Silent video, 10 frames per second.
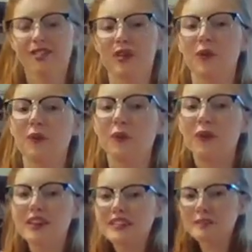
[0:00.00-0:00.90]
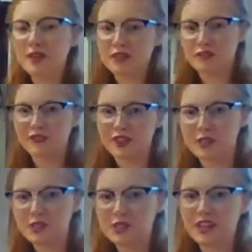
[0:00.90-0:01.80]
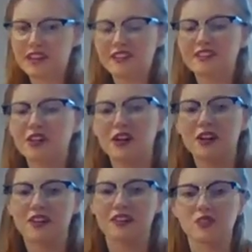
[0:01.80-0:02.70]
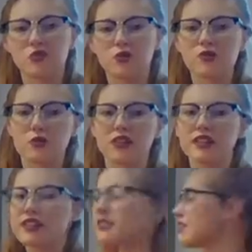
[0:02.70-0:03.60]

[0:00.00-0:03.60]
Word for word: So, one special feature of our school store is